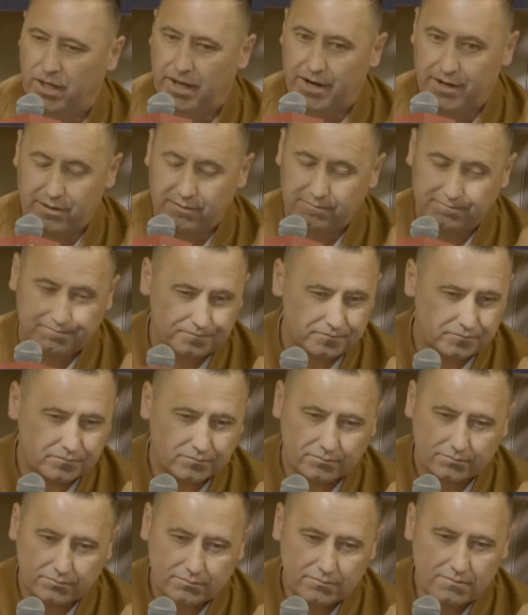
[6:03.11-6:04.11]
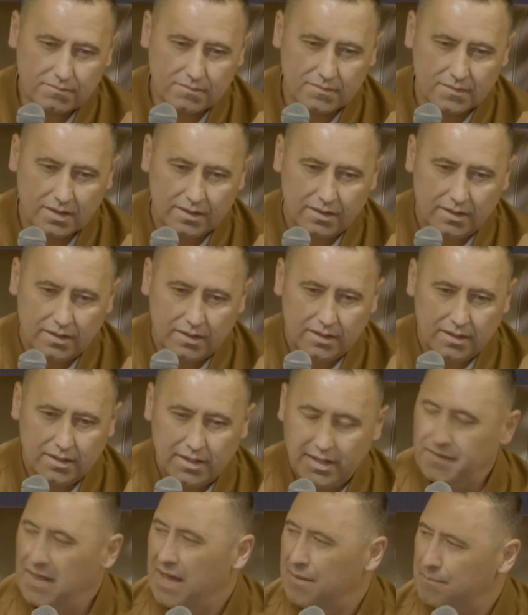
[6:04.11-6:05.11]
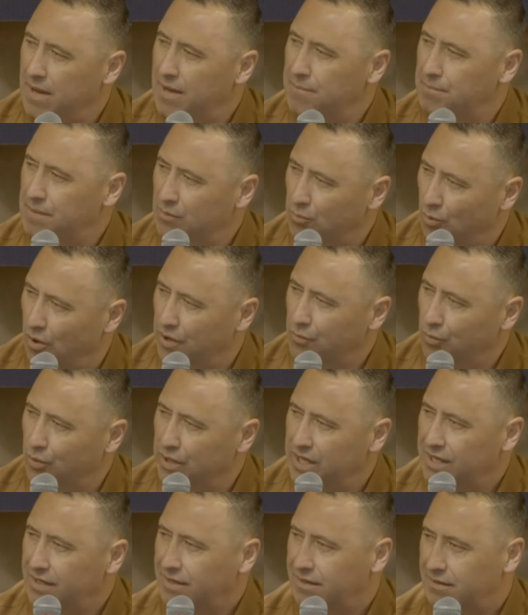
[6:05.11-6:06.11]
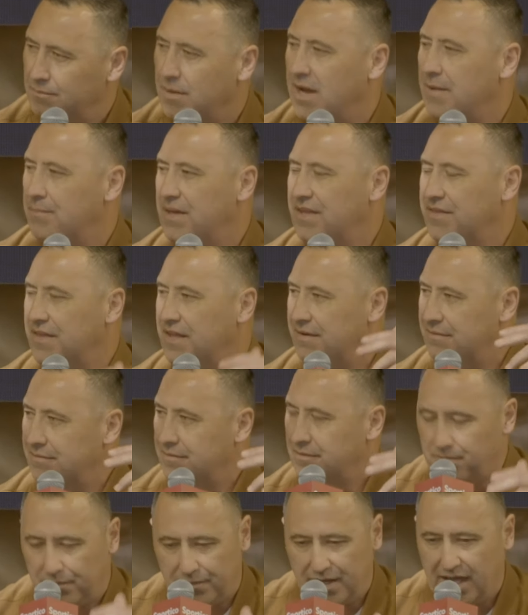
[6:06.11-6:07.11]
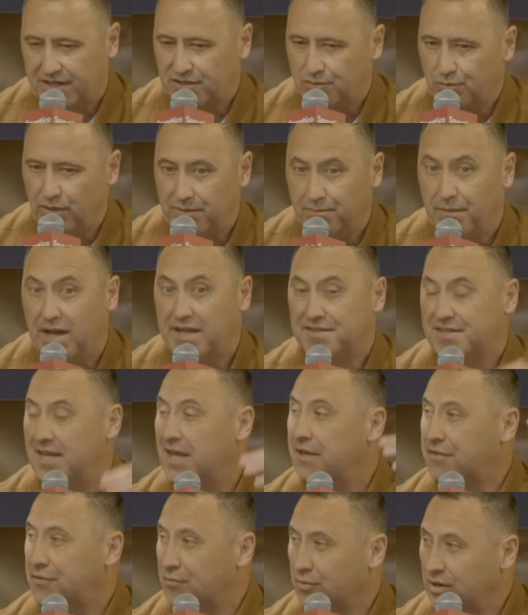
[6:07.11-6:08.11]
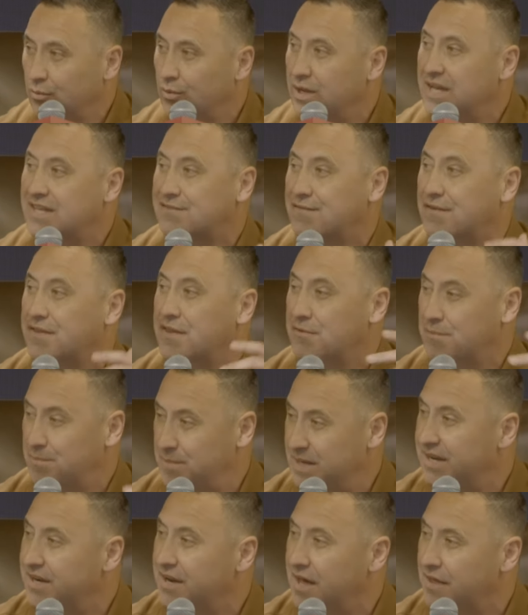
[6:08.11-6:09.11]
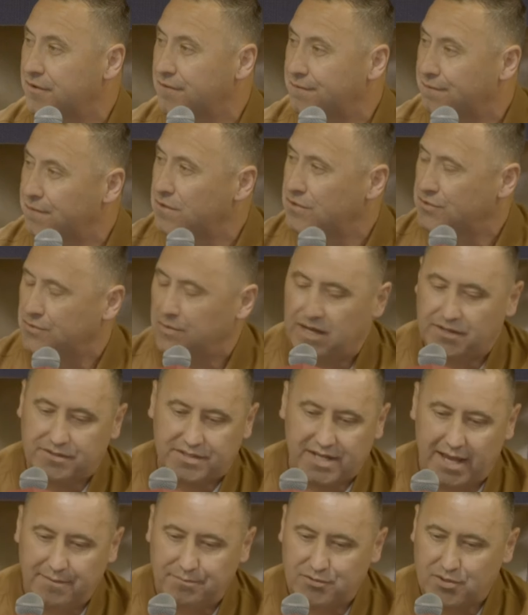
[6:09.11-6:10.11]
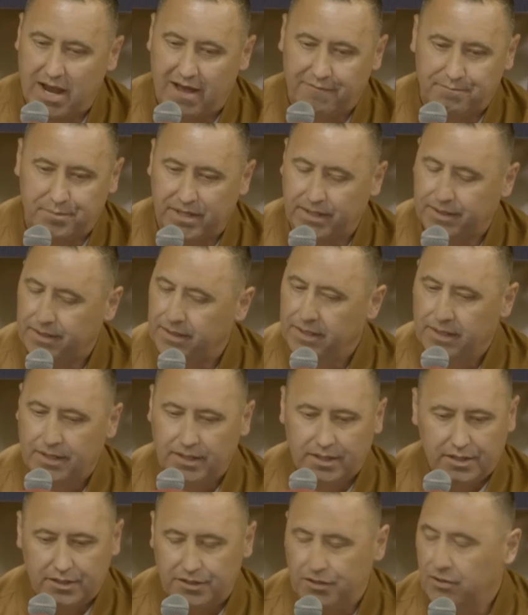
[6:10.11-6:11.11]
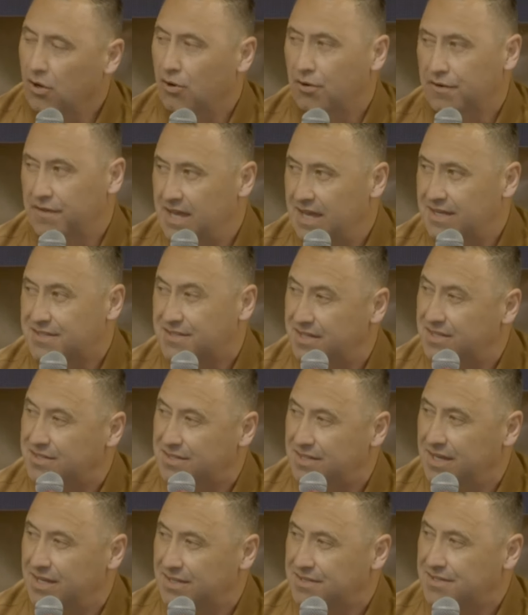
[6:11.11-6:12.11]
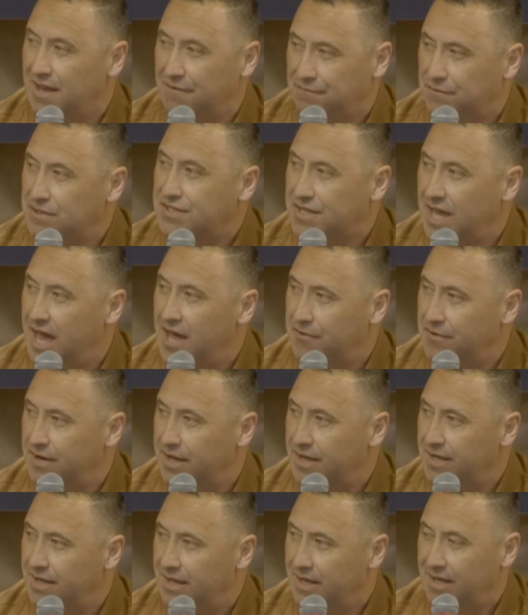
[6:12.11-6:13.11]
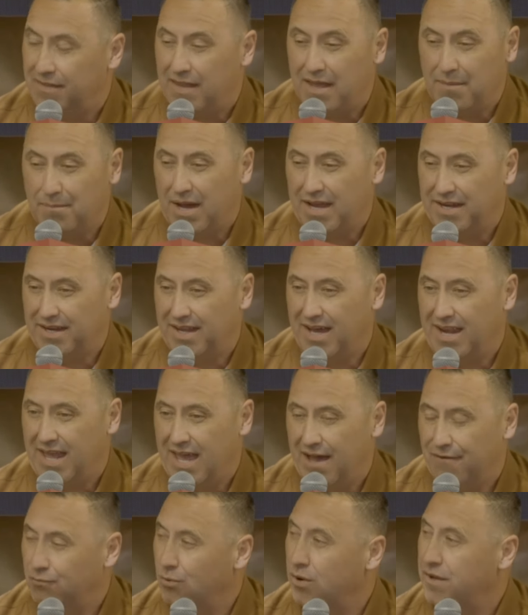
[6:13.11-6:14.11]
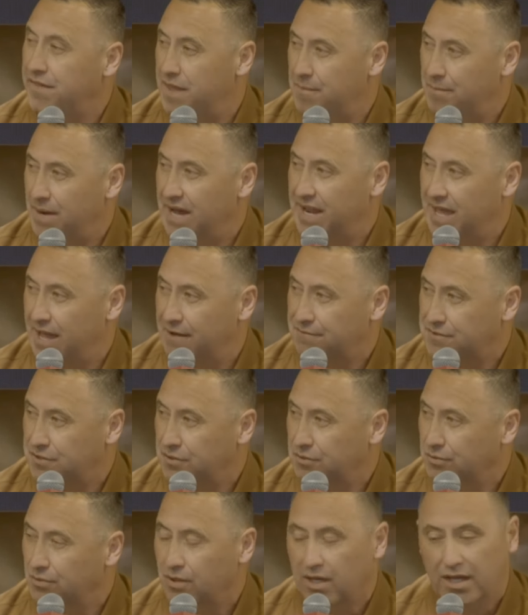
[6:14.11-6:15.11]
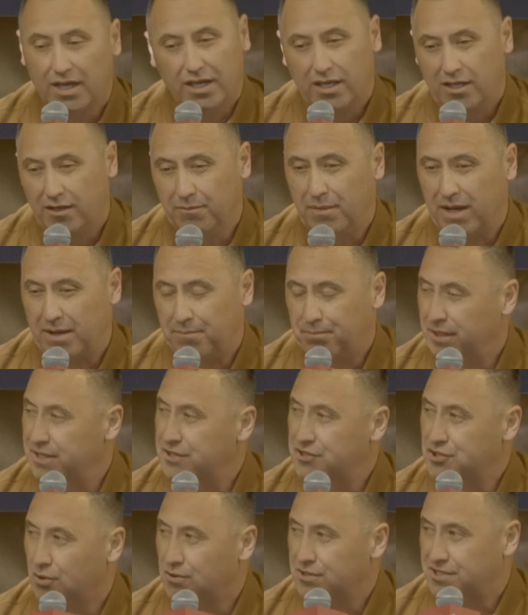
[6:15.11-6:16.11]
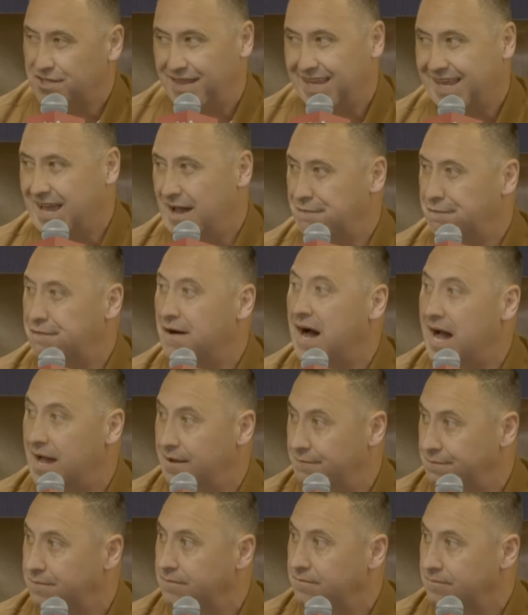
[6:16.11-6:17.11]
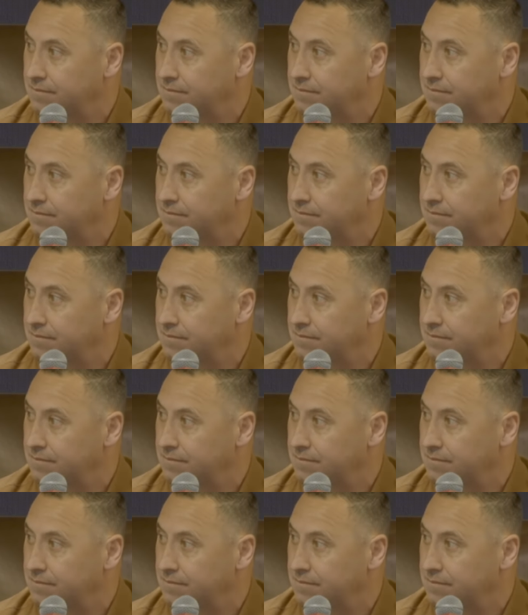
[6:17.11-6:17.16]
player. And that might be 1 week, might be the next week, might take 3 weeks for there to be another first-round type draft pick. You go into the SEC, it's every Saturday. And they might not have one, they might have two. You might play Georgia, they got five.